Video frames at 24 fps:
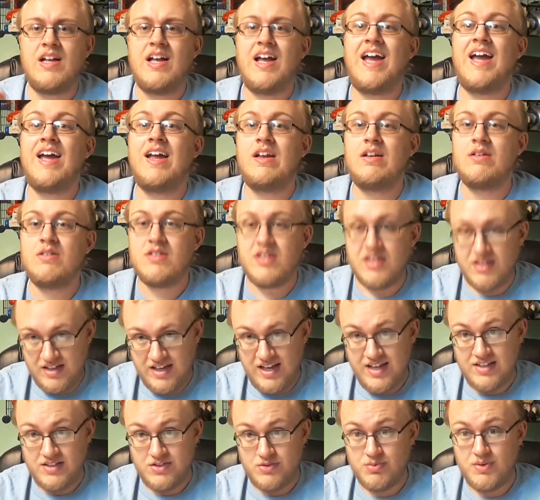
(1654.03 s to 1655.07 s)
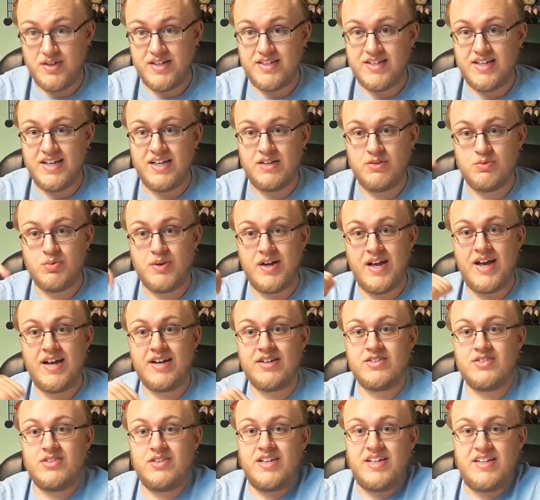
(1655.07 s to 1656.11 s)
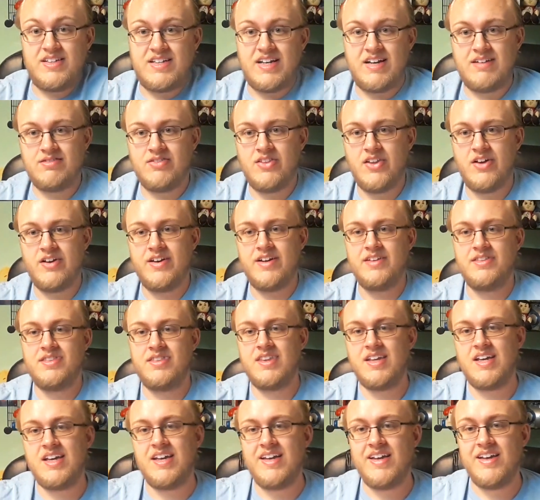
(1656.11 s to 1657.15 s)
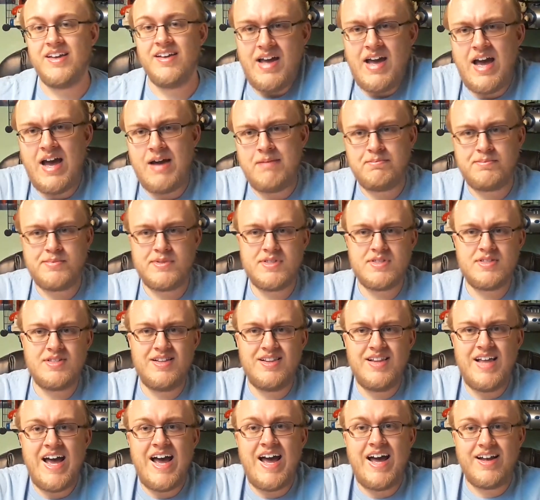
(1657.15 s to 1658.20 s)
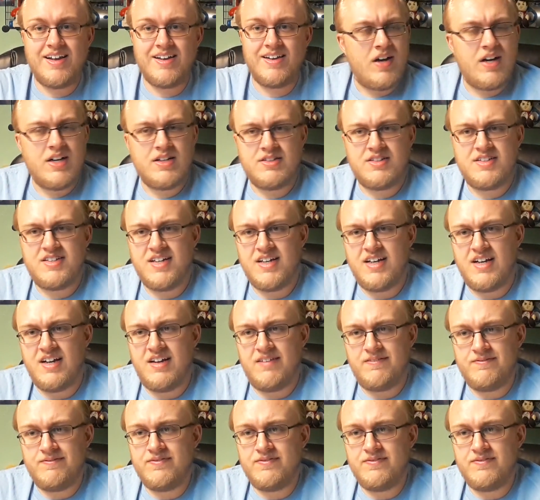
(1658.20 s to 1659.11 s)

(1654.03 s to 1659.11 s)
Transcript: And yes, we did. We actually downloaded the app Slack onto